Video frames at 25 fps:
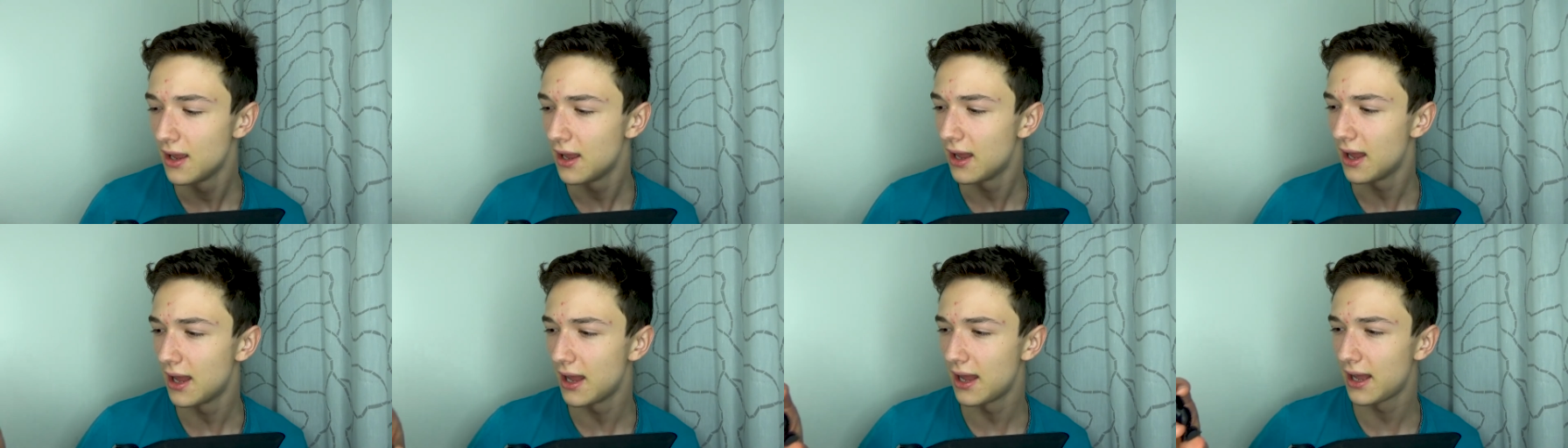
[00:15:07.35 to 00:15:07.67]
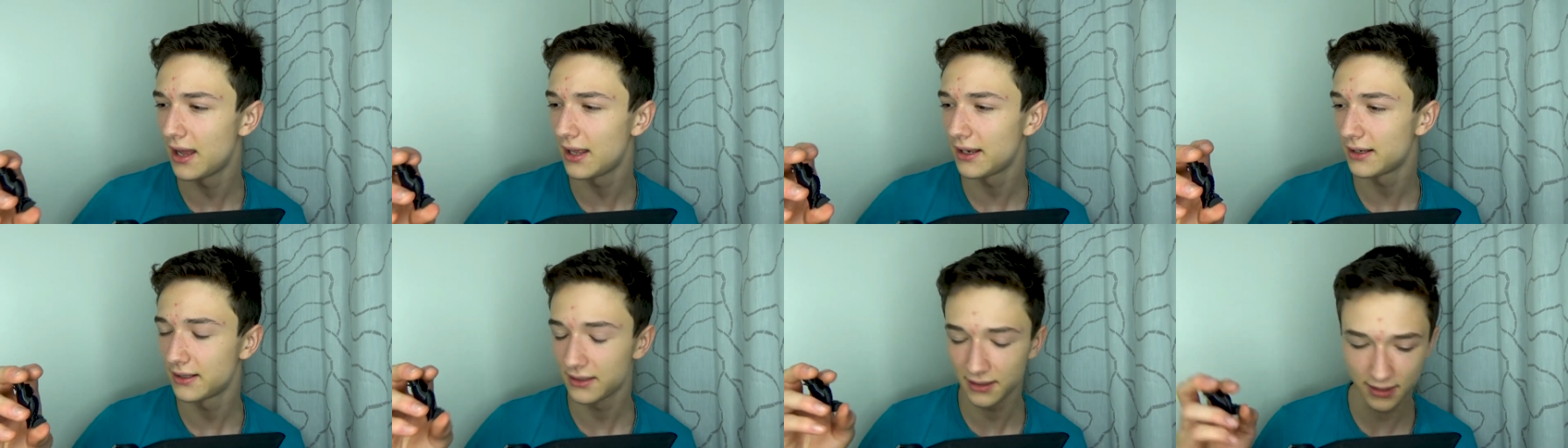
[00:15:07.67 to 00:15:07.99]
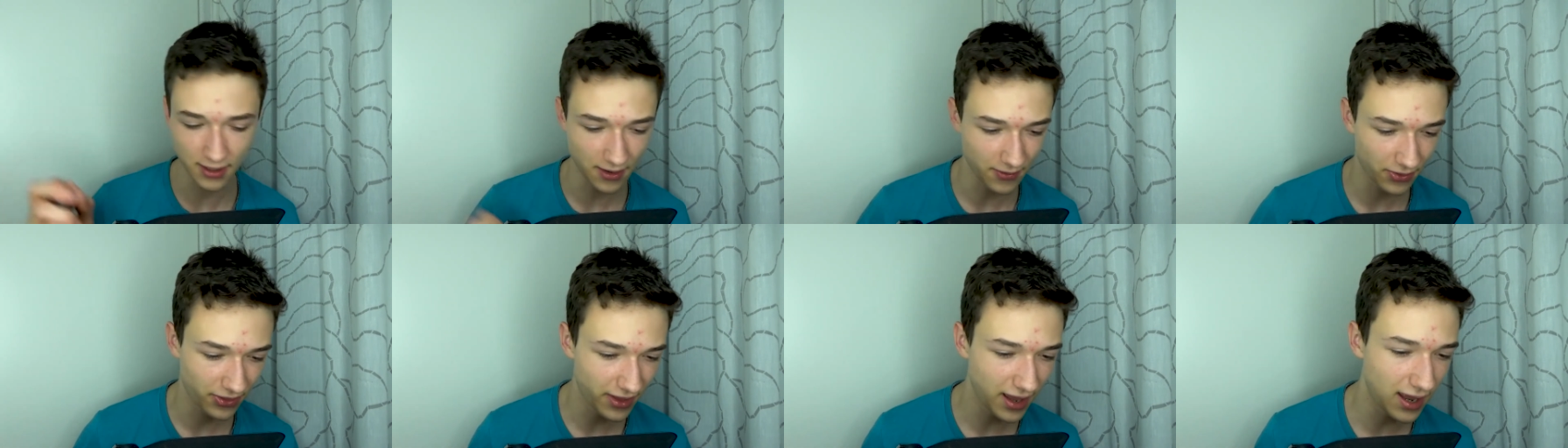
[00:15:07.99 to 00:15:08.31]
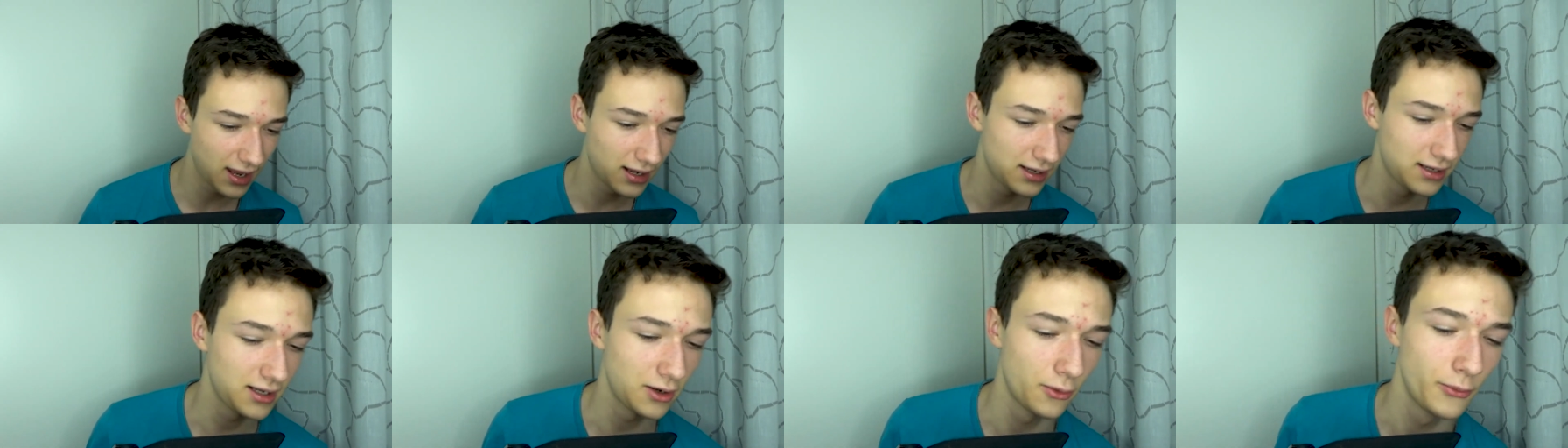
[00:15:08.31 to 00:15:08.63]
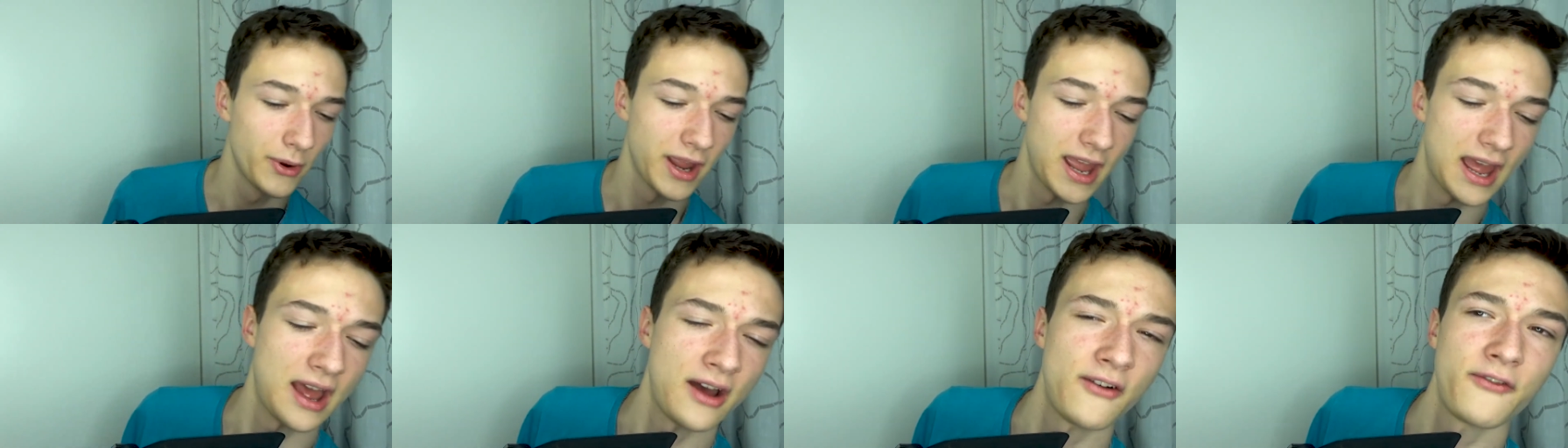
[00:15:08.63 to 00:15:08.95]
And then here
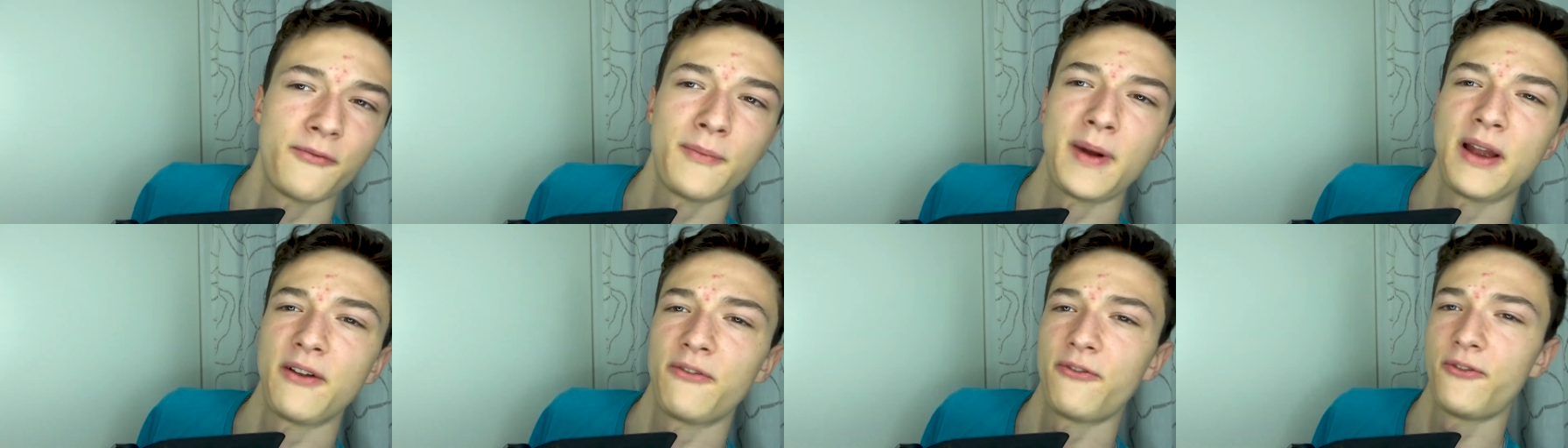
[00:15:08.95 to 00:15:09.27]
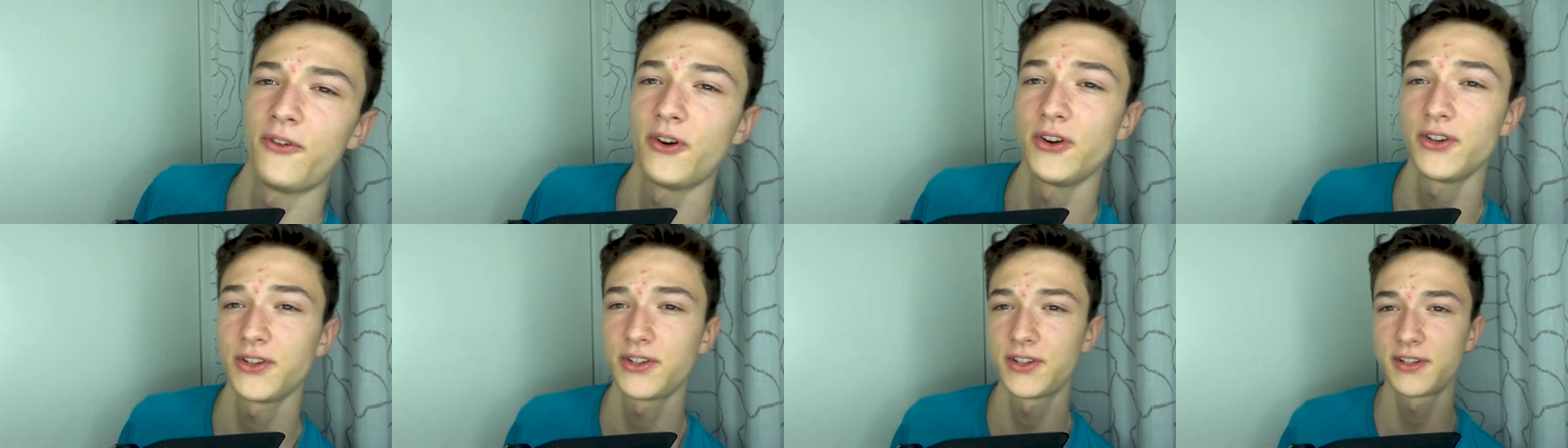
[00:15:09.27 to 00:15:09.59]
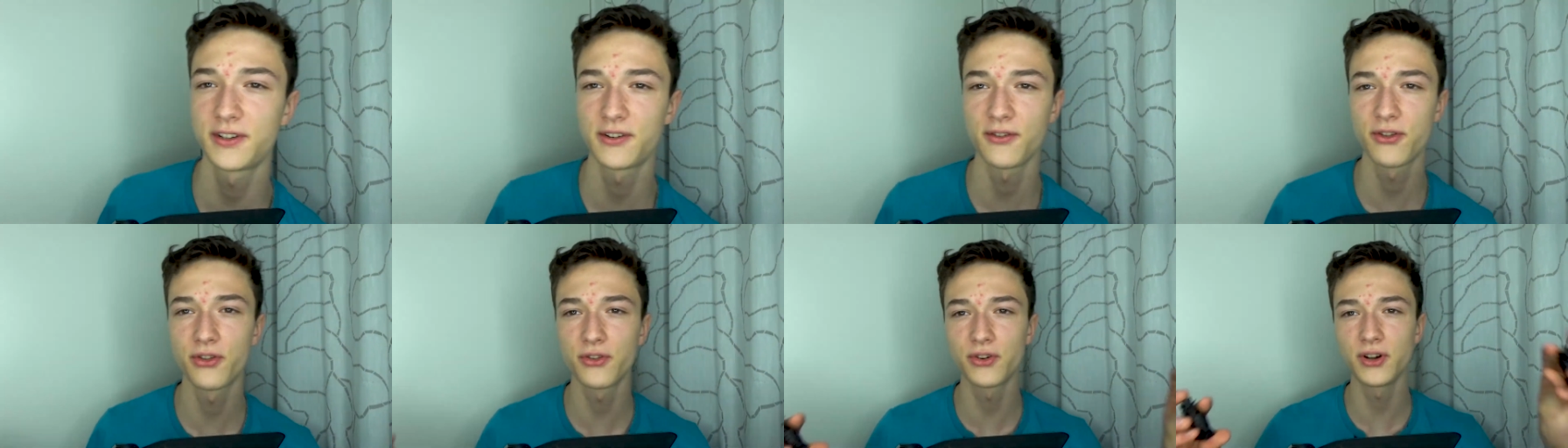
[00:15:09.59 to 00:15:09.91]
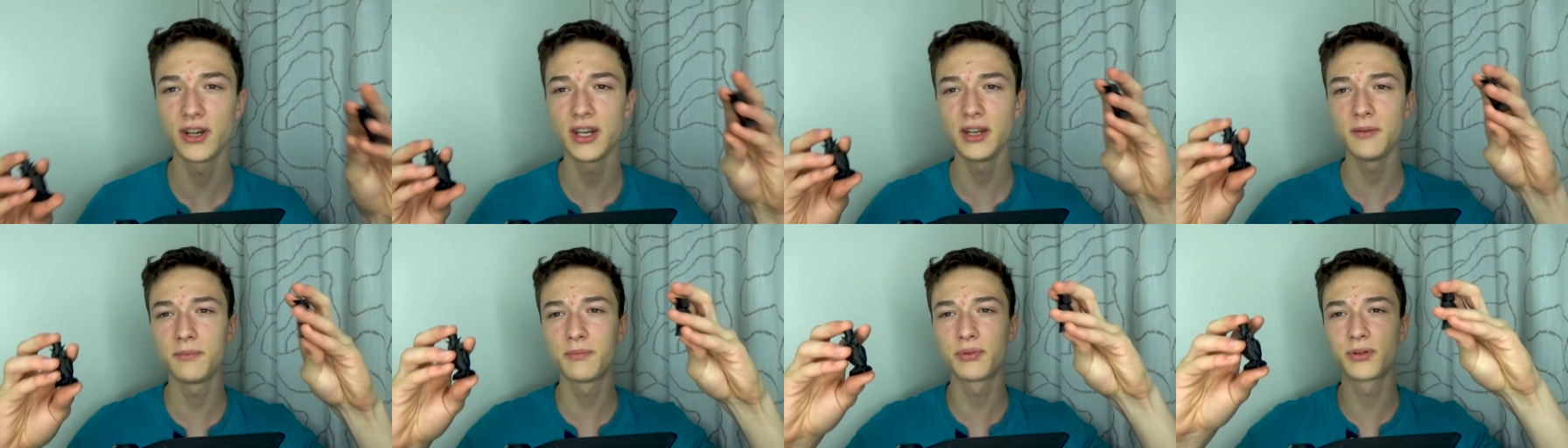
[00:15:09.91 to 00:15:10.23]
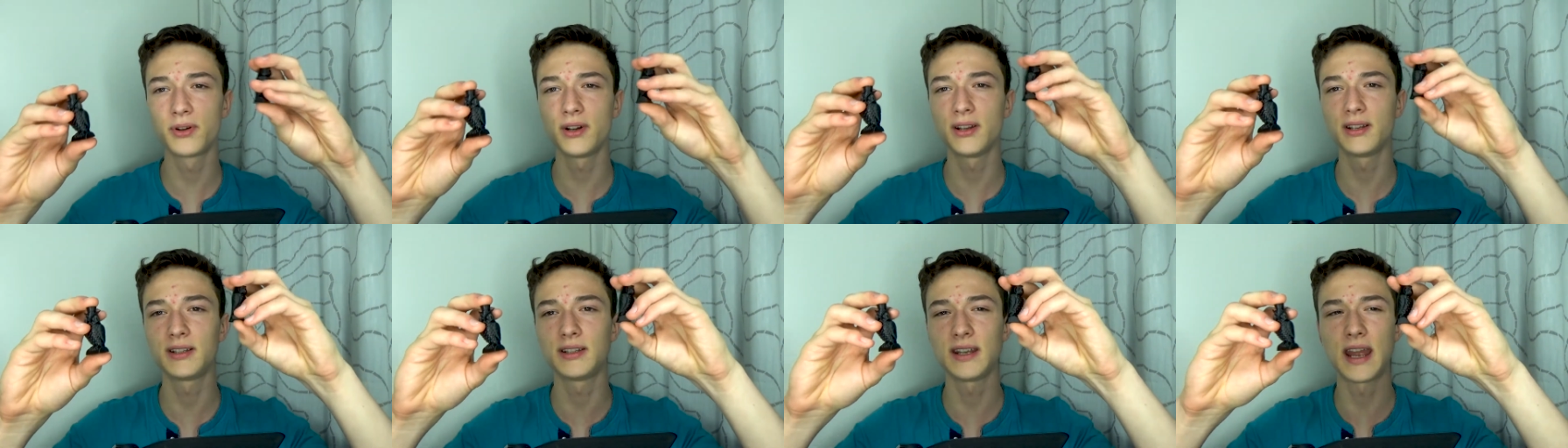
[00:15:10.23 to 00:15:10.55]
we have my first 3D
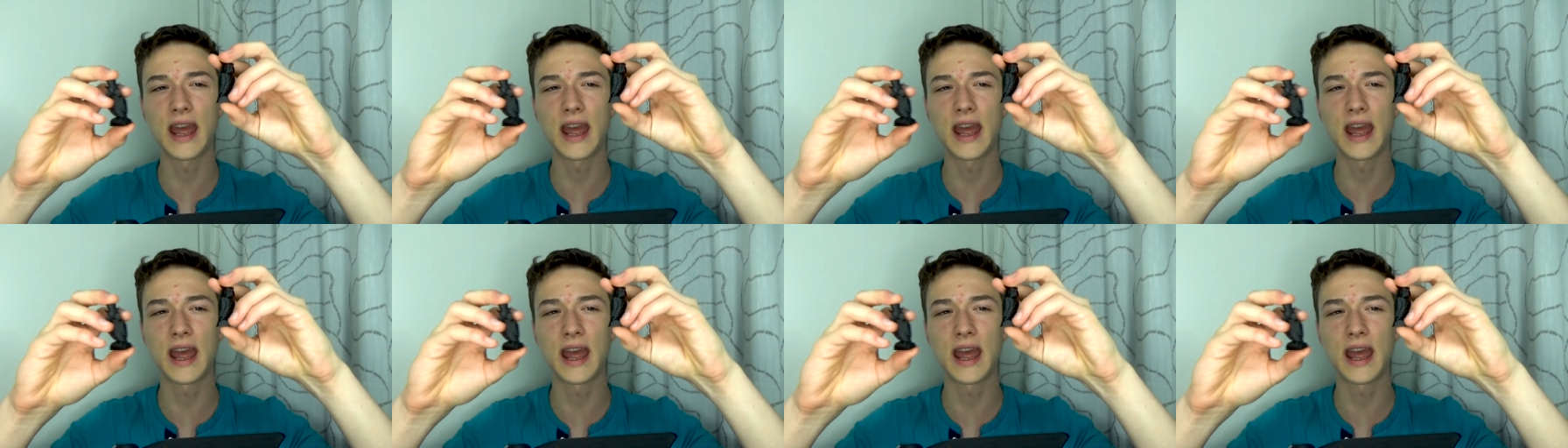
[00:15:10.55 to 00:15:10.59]
print